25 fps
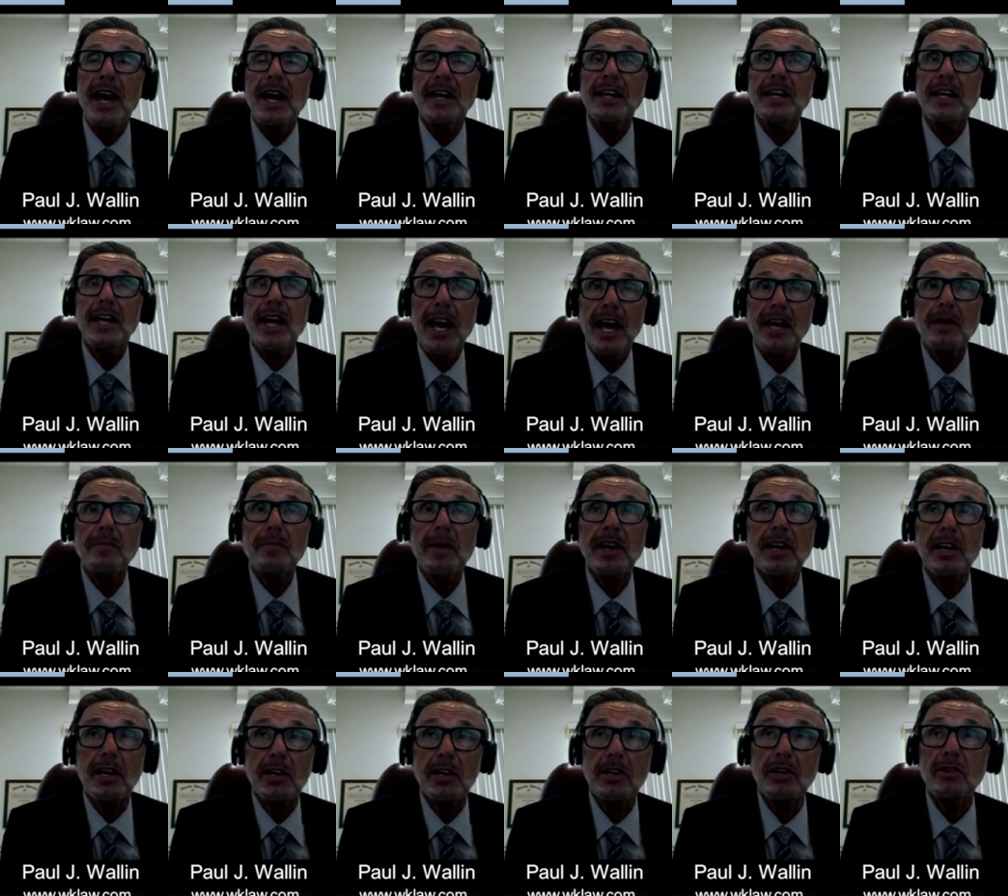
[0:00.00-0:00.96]
and it can
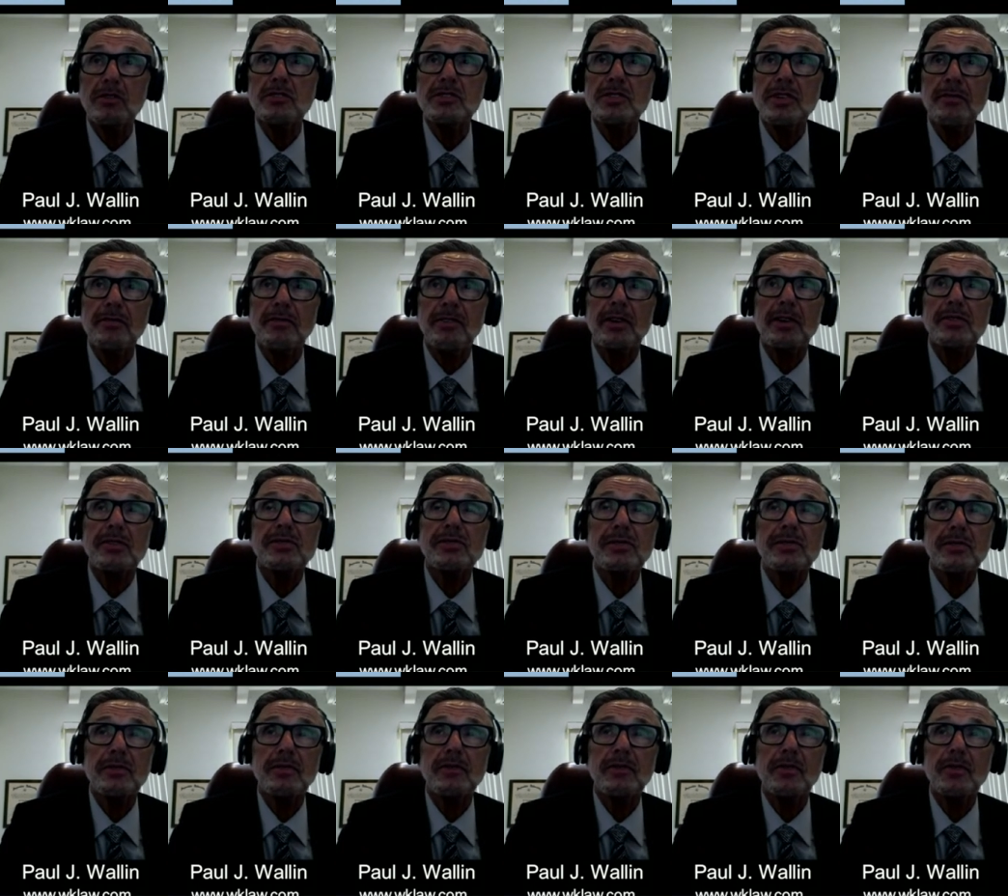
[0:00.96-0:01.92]
make a huge
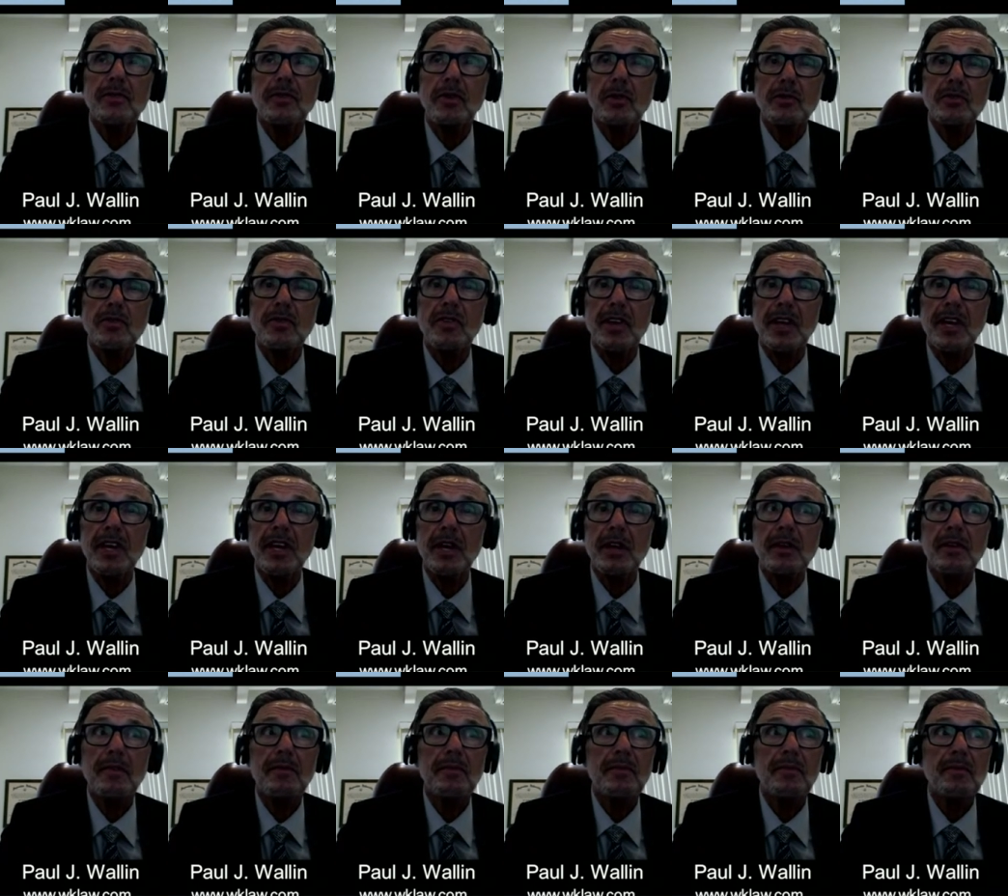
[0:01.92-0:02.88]
difference. Don't you I think?
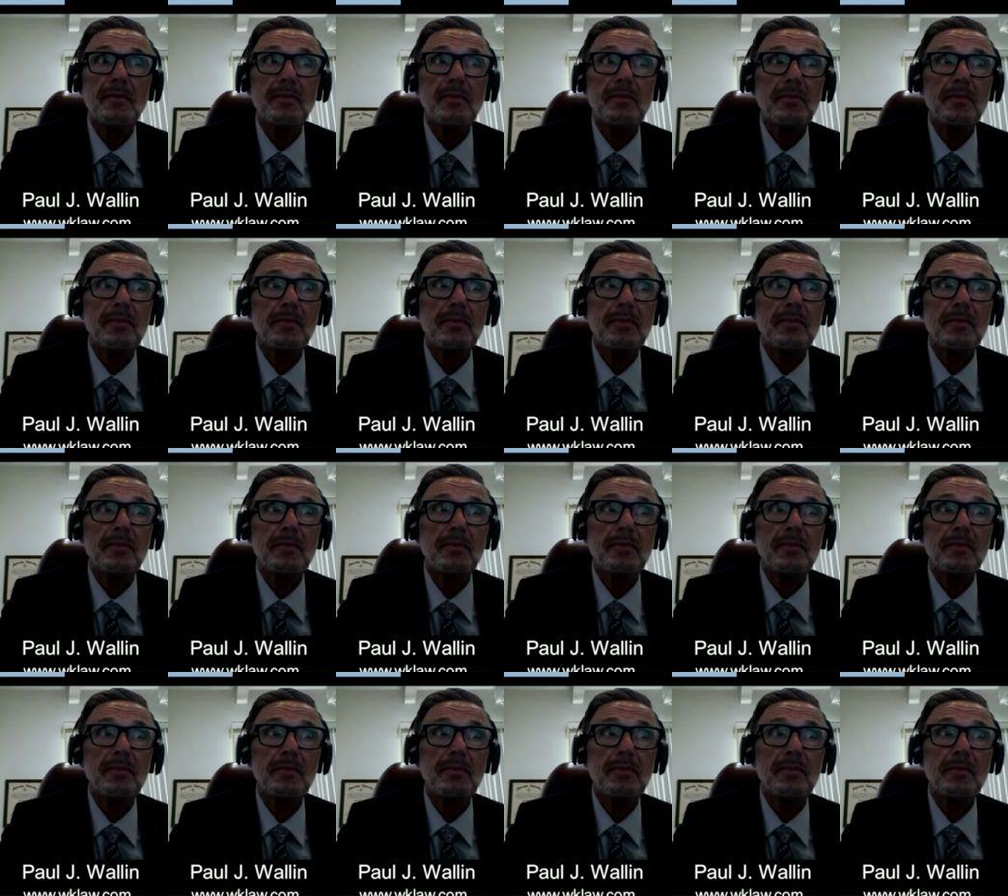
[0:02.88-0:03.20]
Agree with that.